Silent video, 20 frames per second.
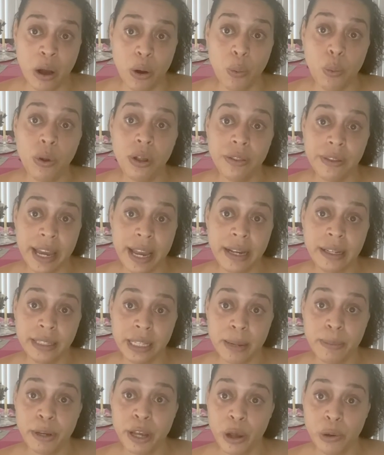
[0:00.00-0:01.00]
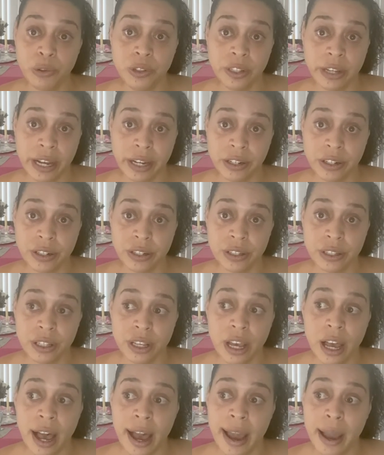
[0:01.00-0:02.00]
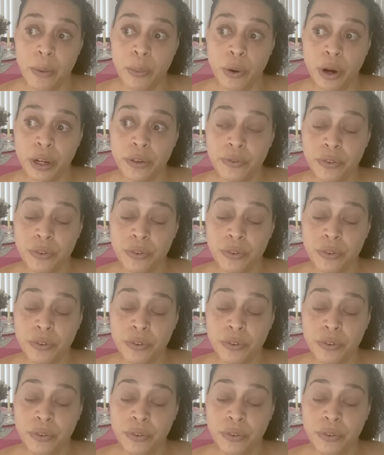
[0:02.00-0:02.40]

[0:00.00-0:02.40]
Will they accept cosigners? I worked